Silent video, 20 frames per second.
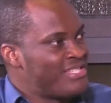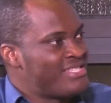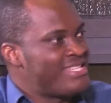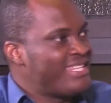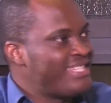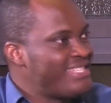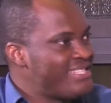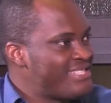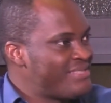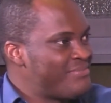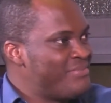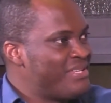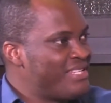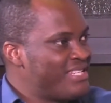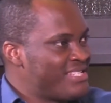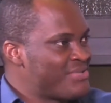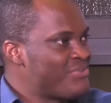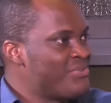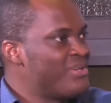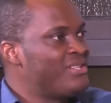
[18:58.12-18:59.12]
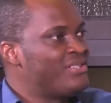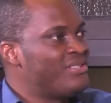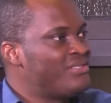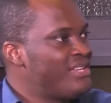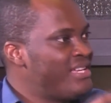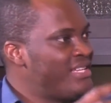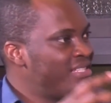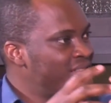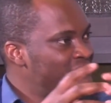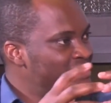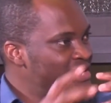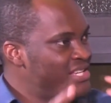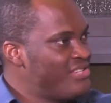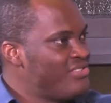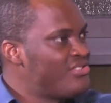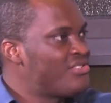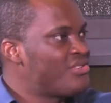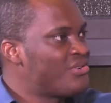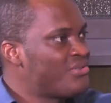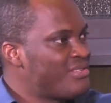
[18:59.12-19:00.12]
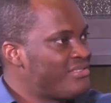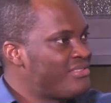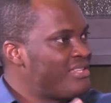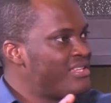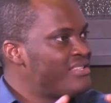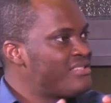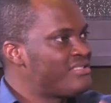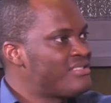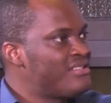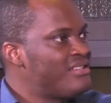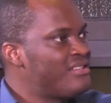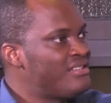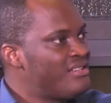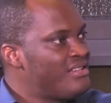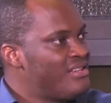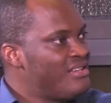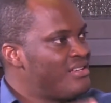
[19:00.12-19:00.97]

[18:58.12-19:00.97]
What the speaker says: tennis bit as well, and making sure that things are,